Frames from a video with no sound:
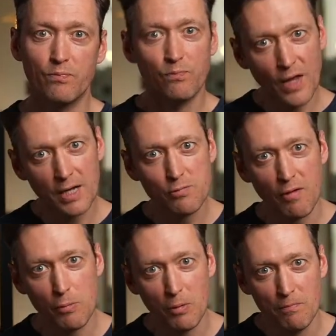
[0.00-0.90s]
Thanks for
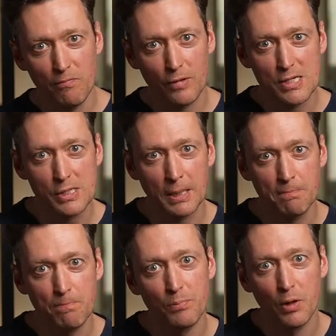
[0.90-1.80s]
everyone for listening.
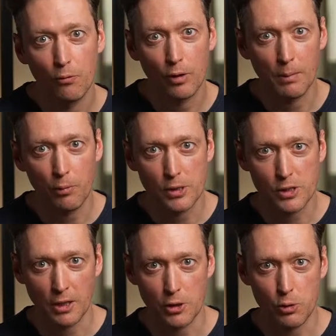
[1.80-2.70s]
Really
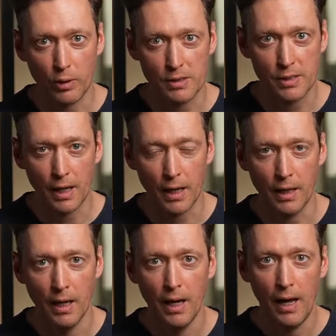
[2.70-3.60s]
appreciate you joining today.
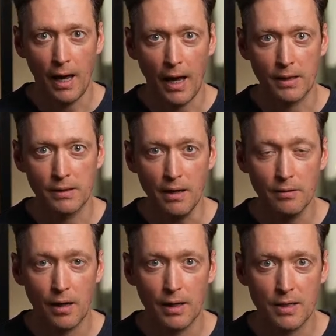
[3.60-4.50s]
And yeah,
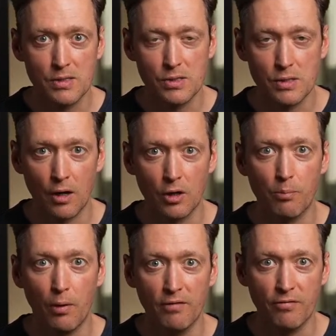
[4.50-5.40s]
I guess
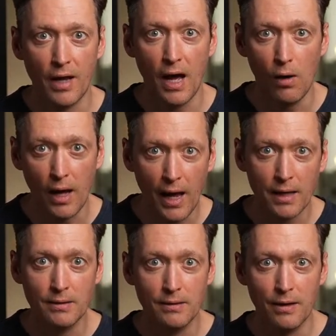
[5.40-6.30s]
goodbye for now,
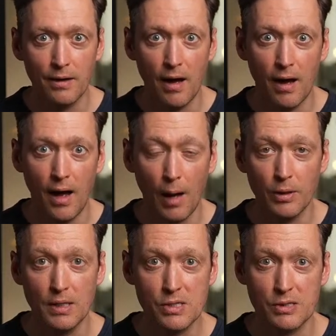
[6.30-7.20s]
and happy
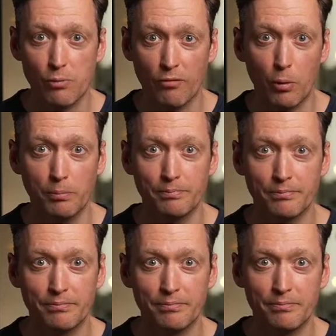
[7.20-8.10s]
Easter to everyone.
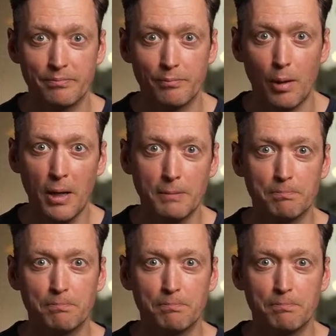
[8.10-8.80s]
Bye-bye.